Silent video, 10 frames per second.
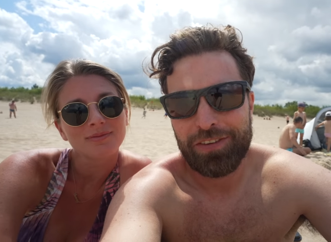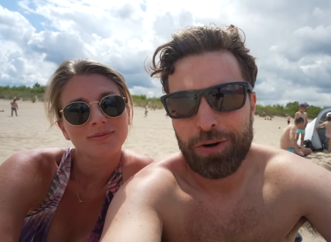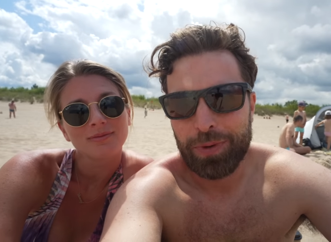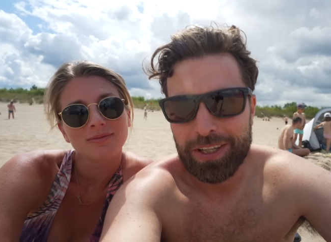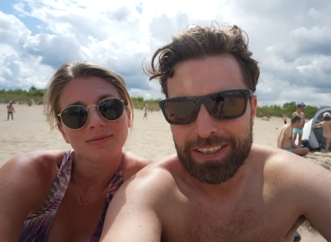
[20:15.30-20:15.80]
Speaker 1: of
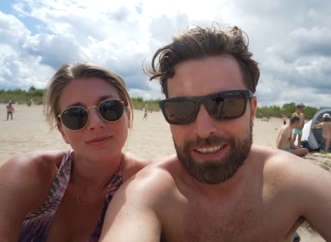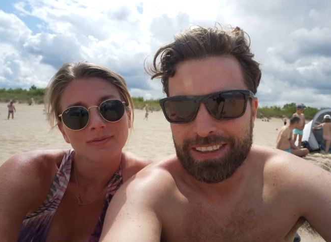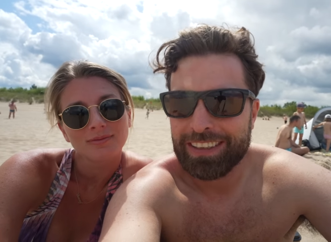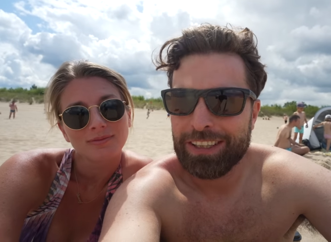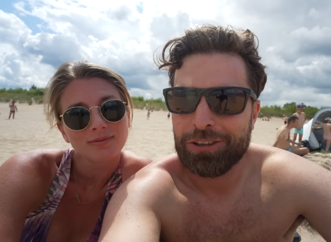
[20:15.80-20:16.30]
our budget
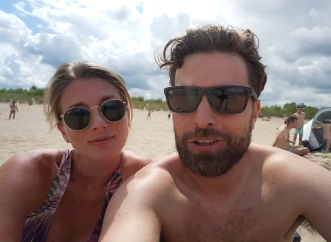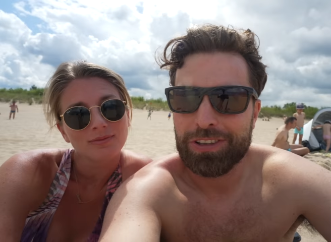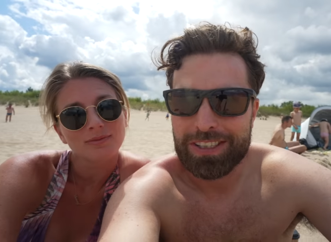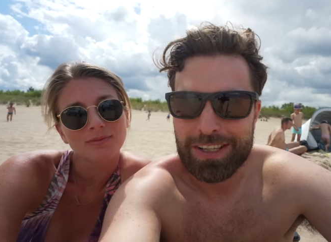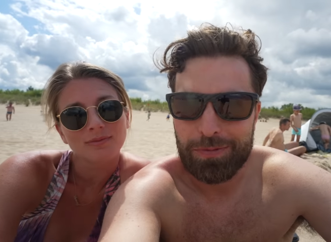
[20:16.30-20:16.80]
here
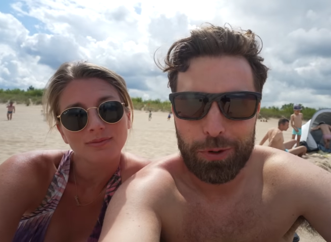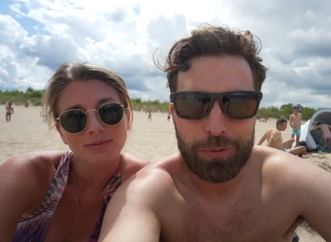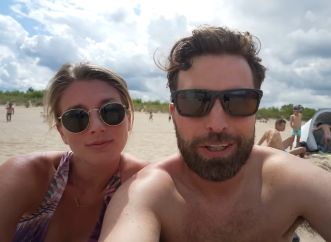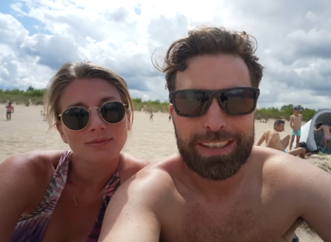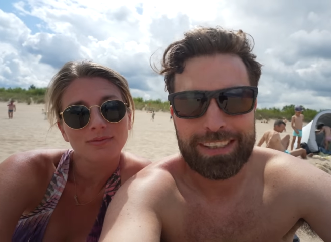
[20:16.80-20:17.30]
during the summer,
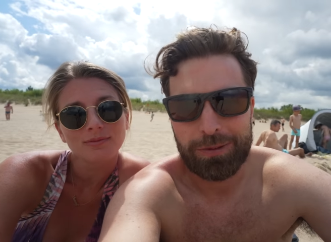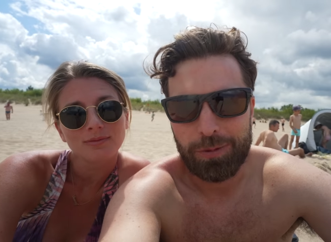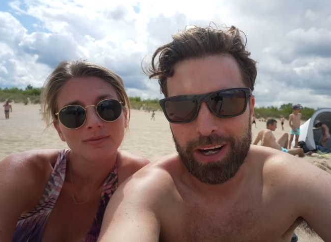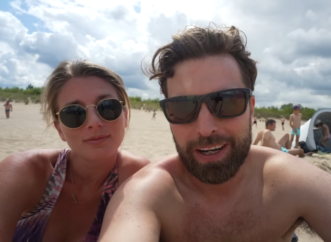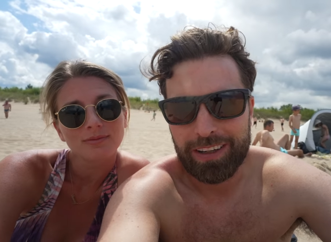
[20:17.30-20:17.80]
but you can see
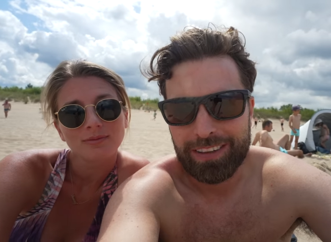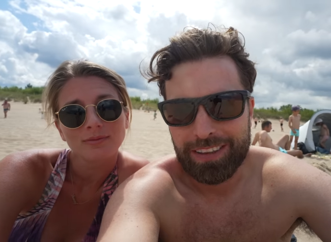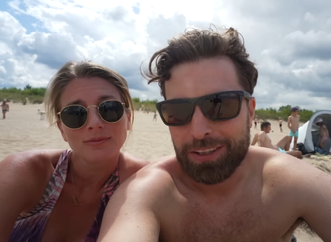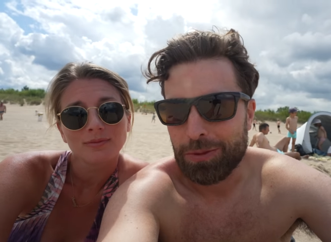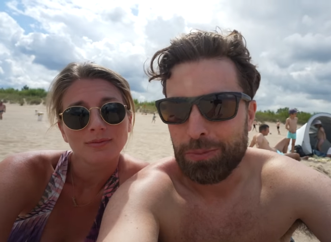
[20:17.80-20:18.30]
why
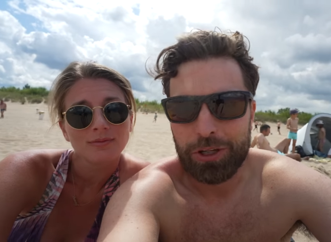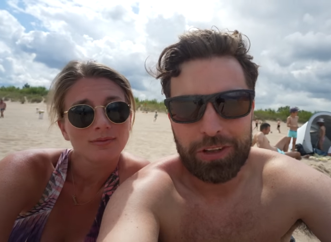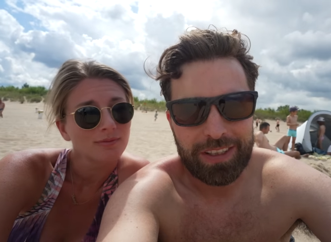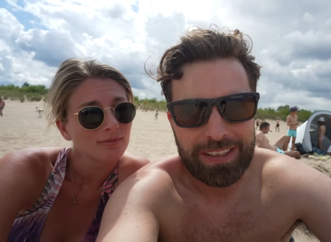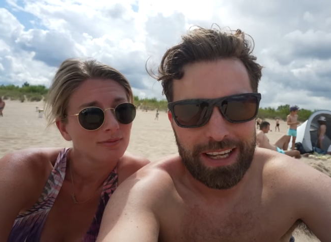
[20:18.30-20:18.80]
the
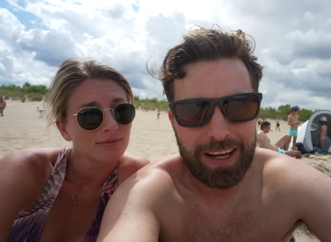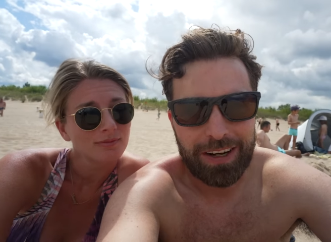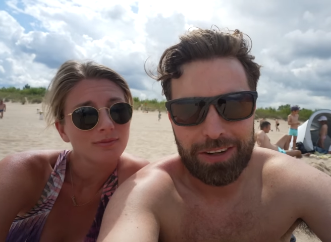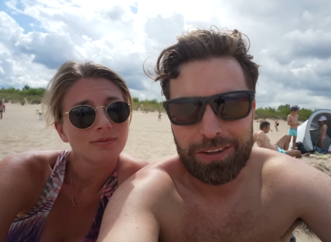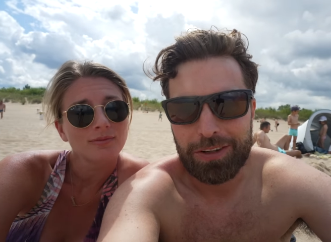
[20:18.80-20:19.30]
beauty of the
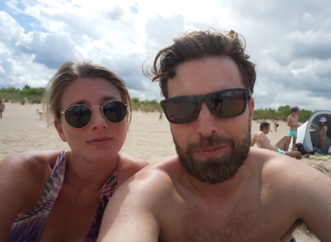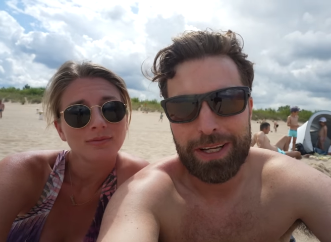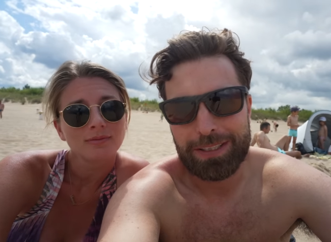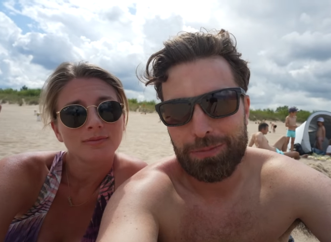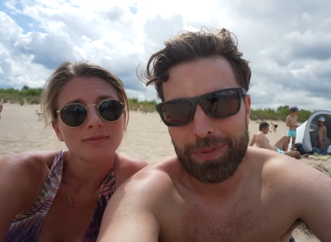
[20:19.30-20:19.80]
town, the
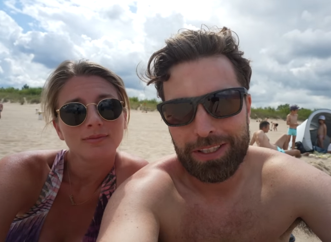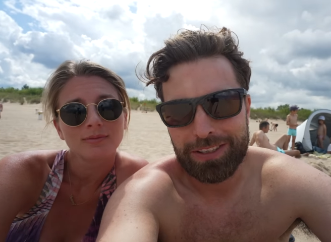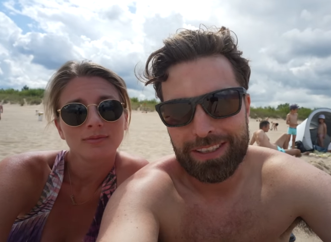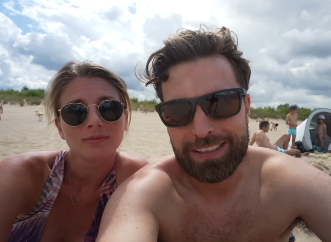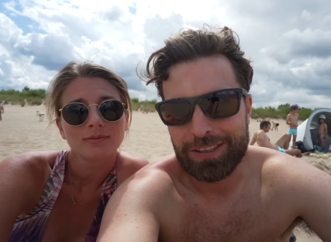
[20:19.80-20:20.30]
amazing
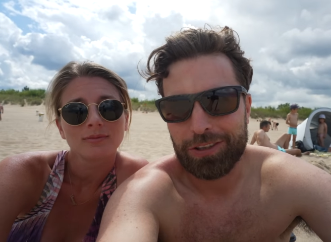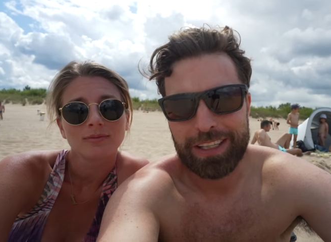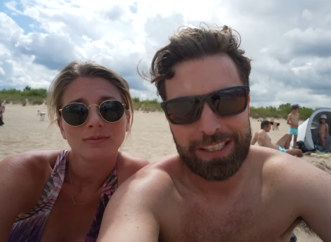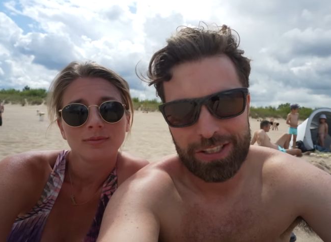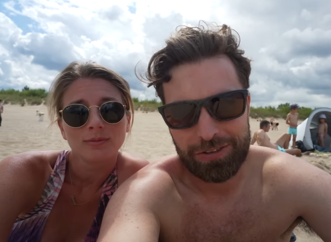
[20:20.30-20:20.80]
beaches, and all
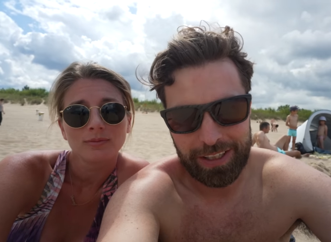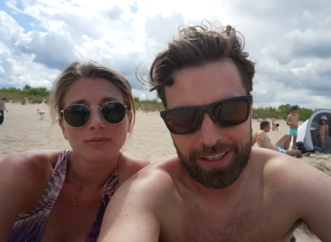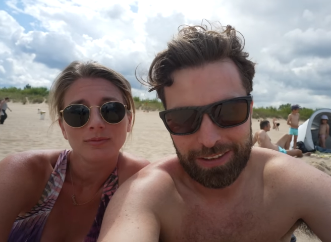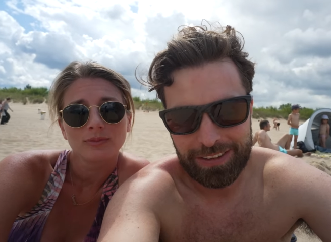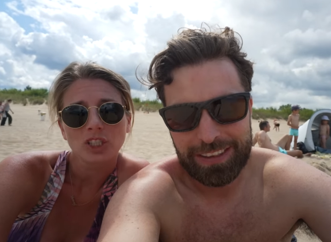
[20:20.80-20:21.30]
the
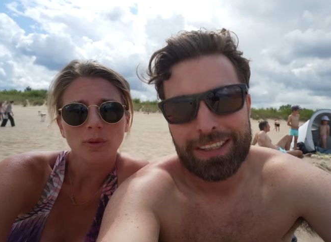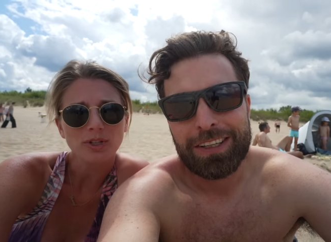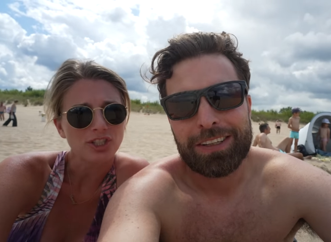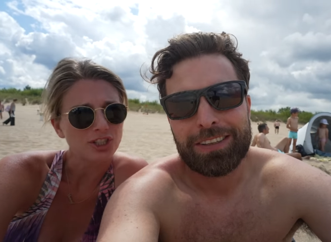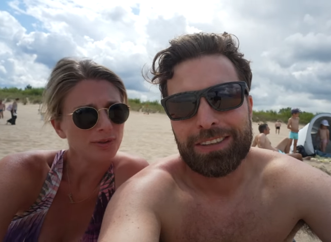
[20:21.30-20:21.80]
history.
Speaker 2: So
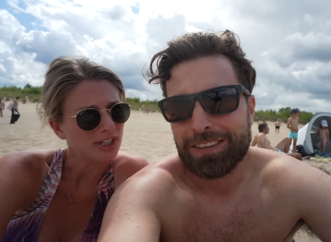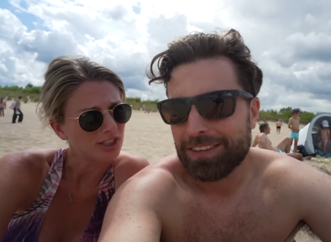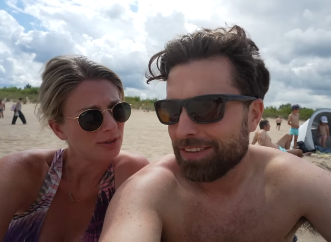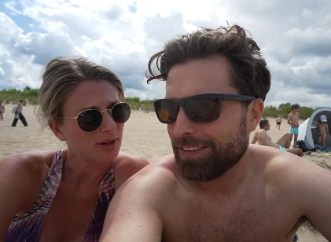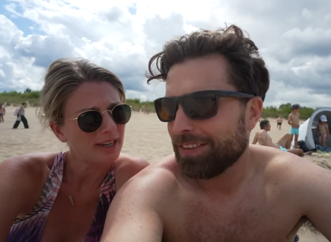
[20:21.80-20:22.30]
much to do here
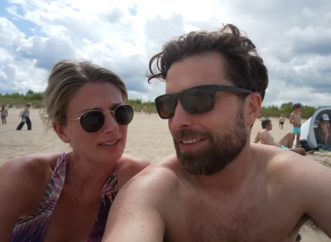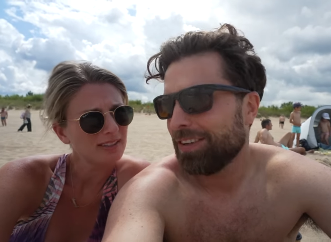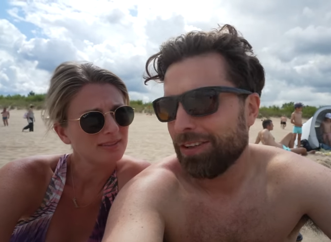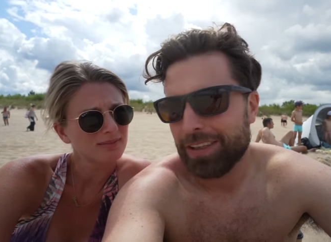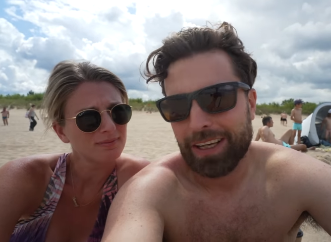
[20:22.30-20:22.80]
too, right?
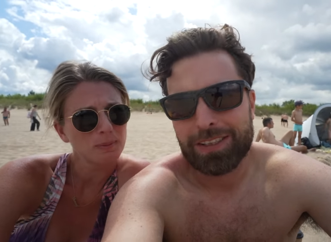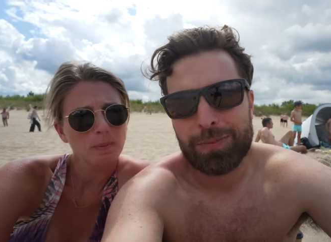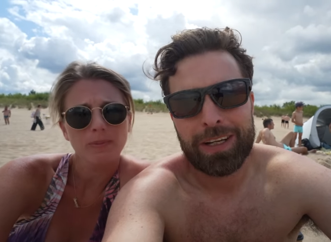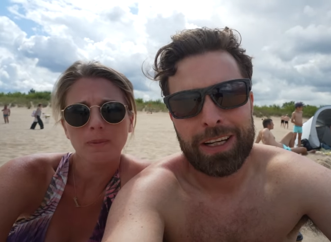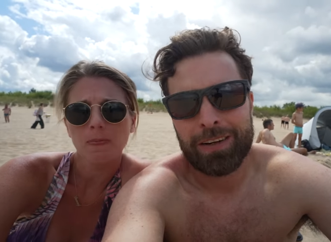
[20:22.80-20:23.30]
Speaker 1: Oh yeah,
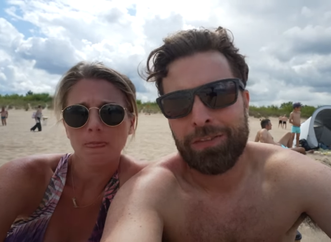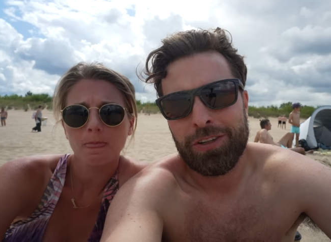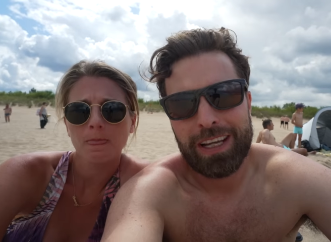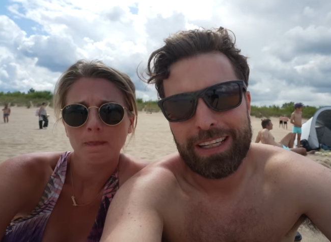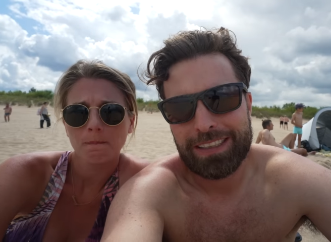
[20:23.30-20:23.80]
spend a couple,
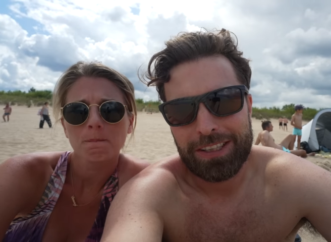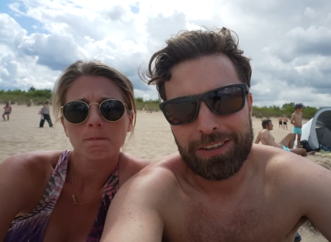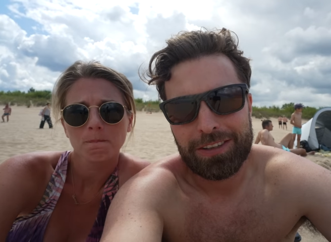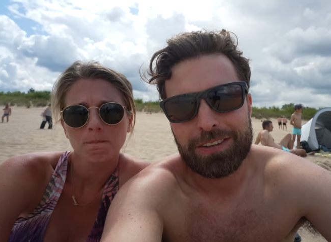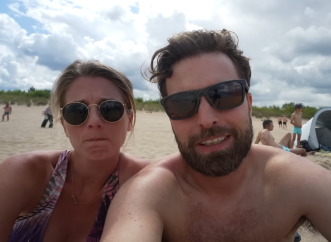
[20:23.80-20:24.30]
few days
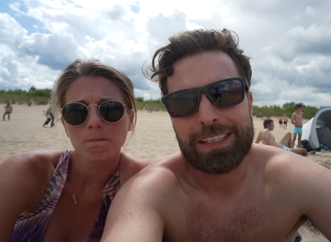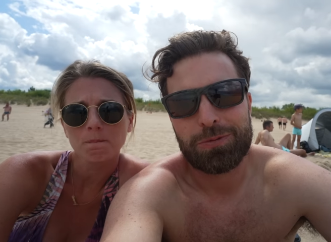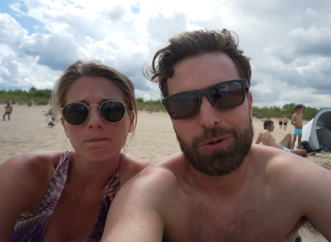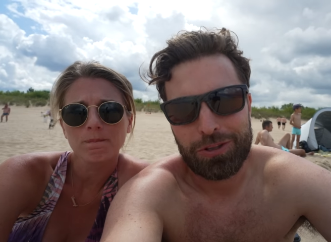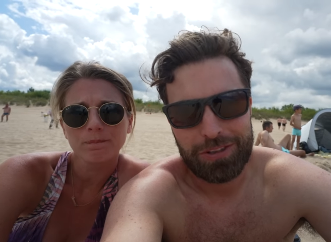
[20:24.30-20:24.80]
here. Mm -hmm.
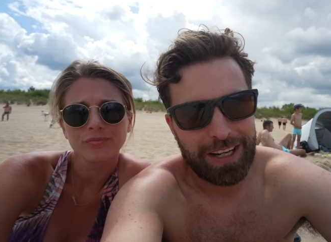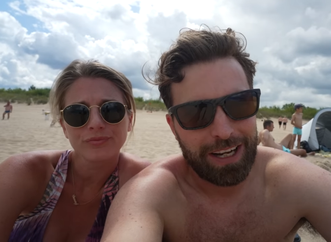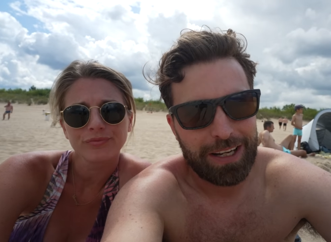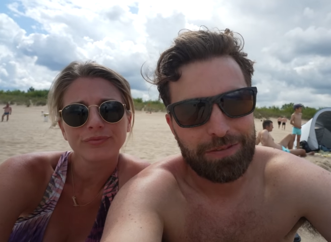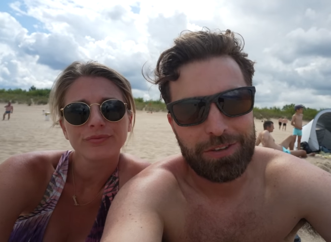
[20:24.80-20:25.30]
It's worth your
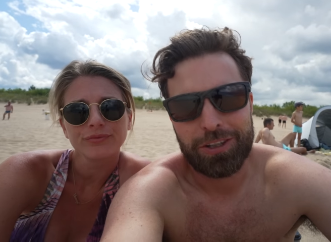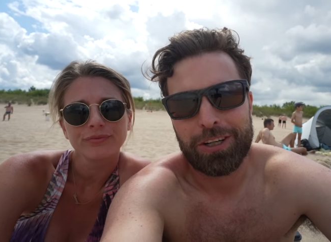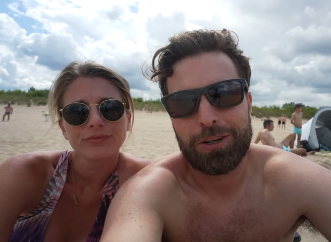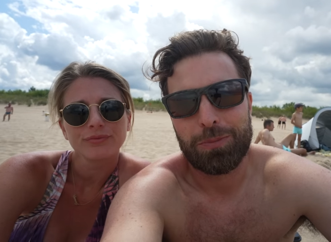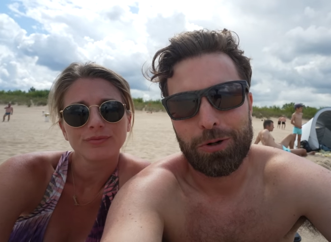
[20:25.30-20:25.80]
time if you're
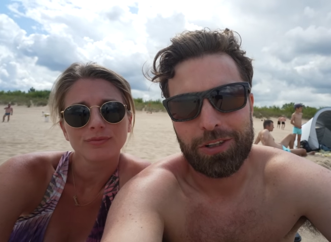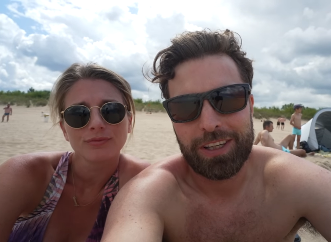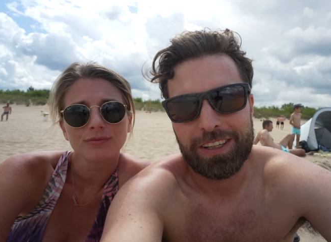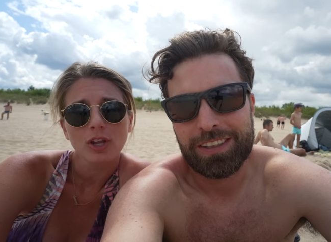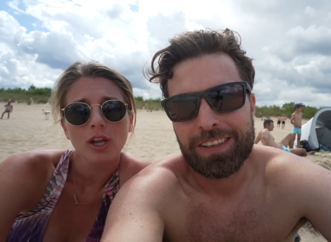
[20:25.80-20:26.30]
here in
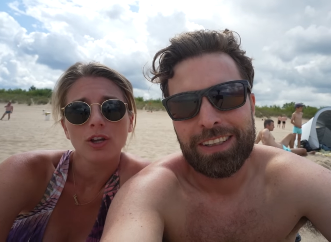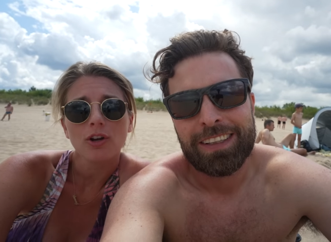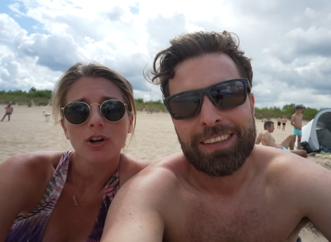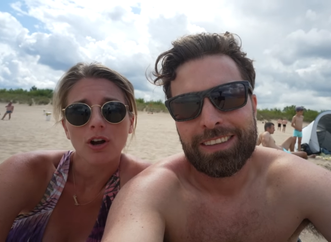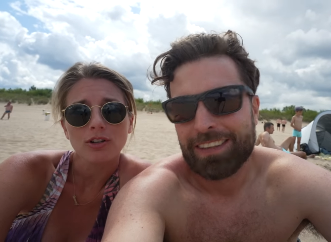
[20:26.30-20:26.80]
Poland.
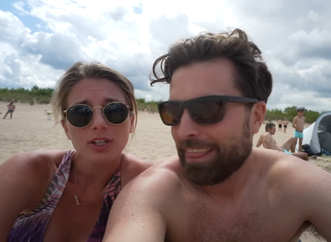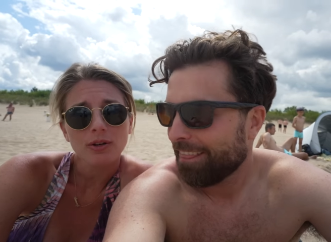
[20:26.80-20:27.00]
Speaker 2: You can also,